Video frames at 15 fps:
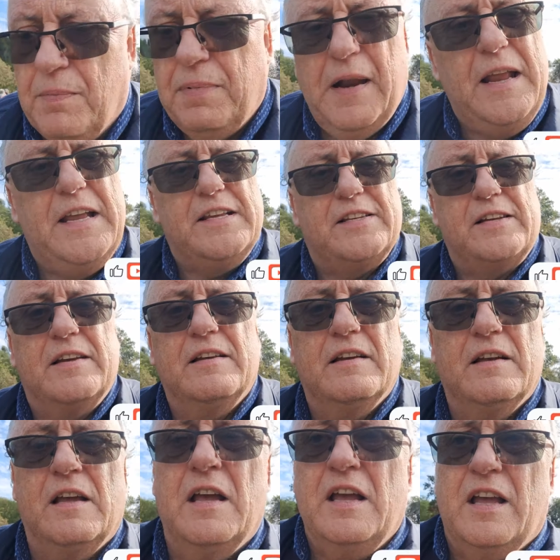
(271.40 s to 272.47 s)
please
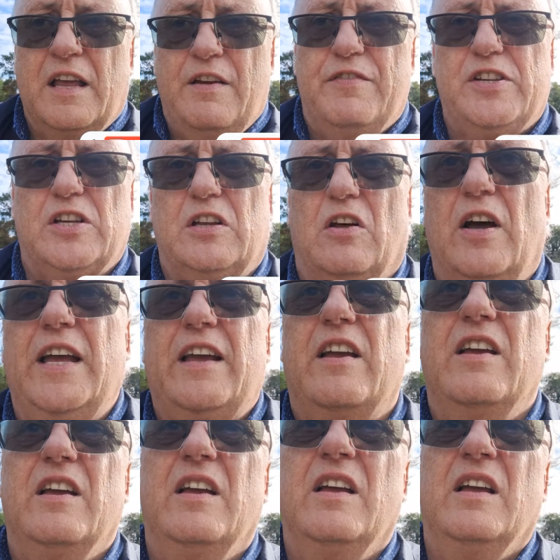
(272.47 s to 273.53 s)
give us a like,
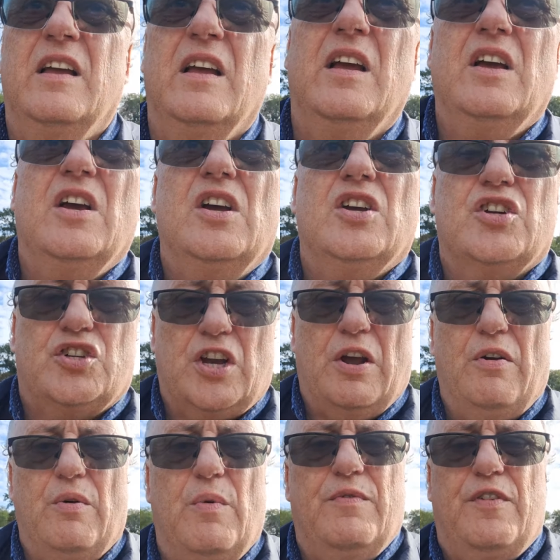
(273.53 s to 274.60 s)

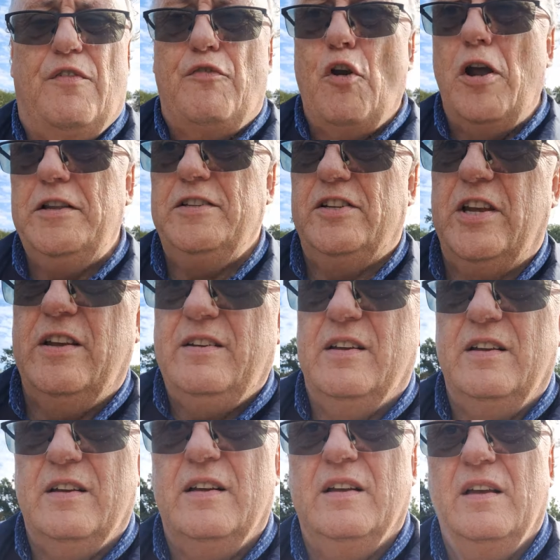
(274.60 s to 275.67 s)
share it with your friends,
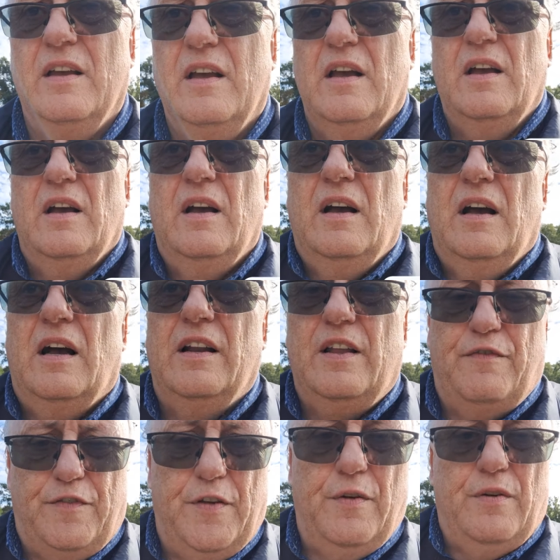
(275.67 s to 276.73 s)
and
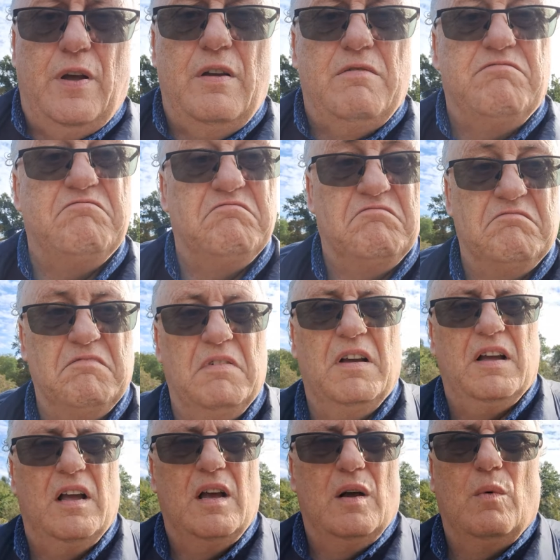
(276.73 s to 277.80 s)
if you
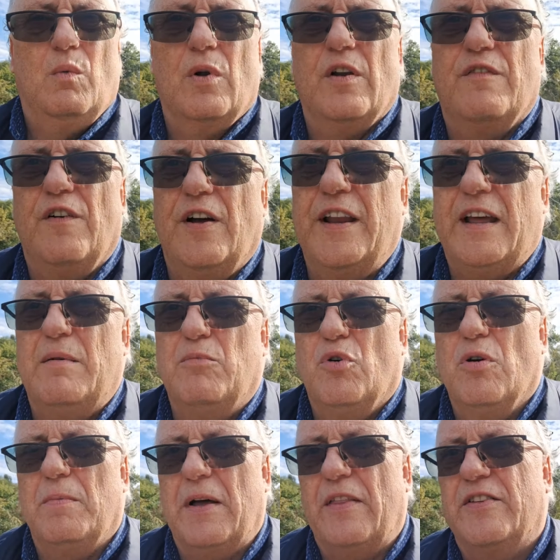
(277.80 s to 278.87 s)
want to find out
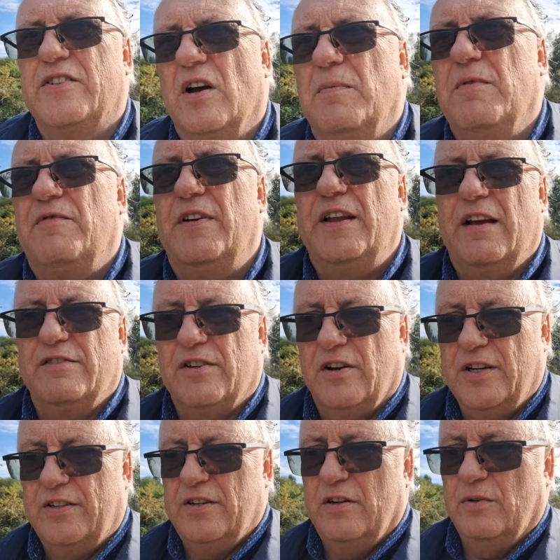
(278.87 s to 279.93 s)
more about the type of videos that
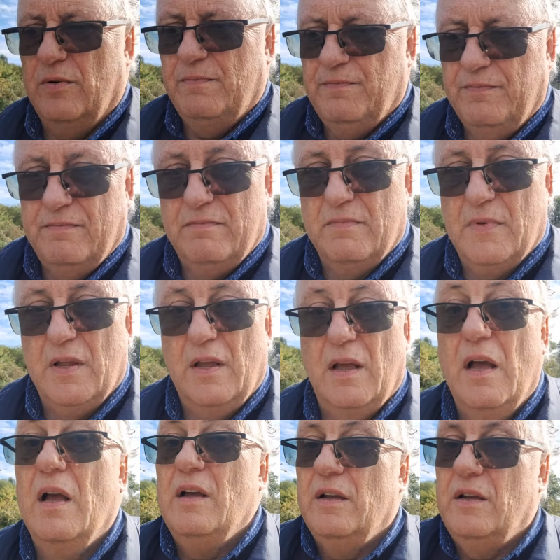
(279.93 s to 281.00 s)
I do,
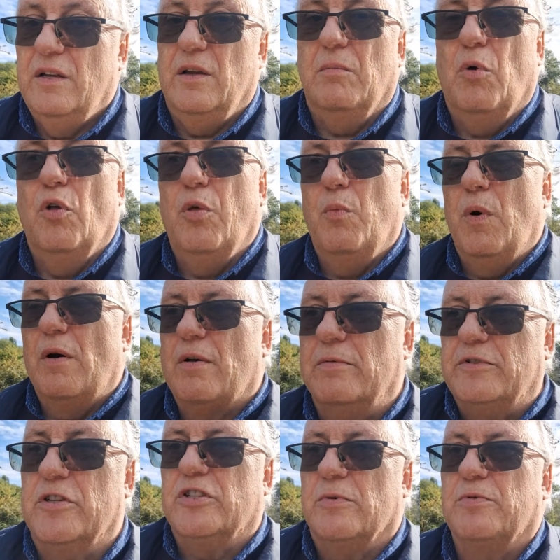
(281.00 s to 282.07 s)
you're more than welcome
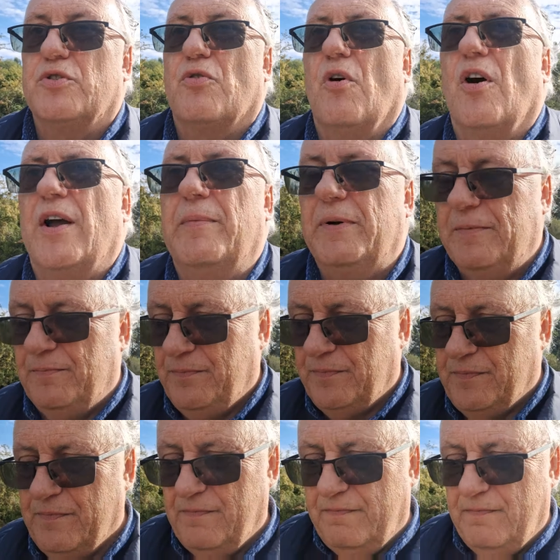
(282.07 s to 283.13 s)
to subscribe.
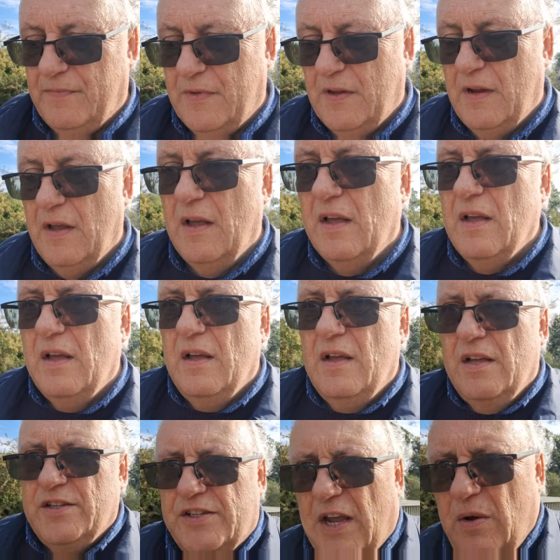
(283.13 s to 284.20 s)

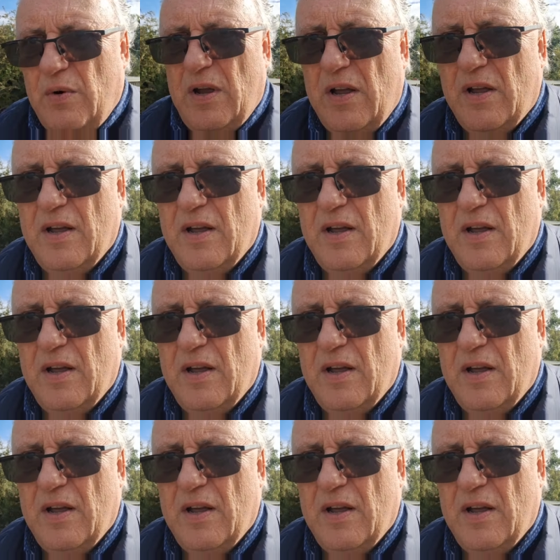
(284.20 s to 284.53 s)
So,